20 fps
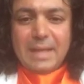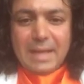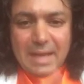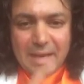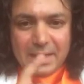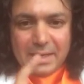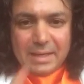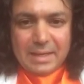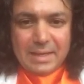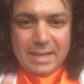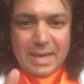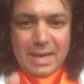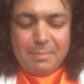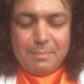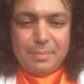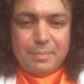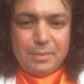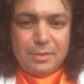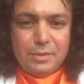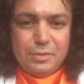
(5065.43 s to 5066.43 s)
And it can
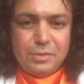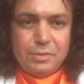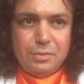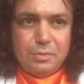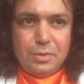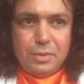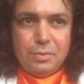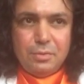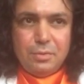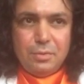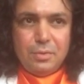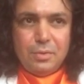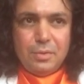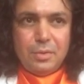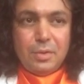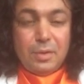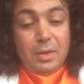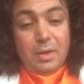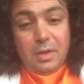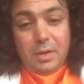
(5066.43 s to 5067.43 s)
happen this to you,
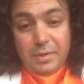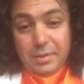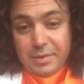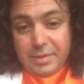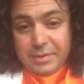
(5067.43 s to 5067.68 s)
or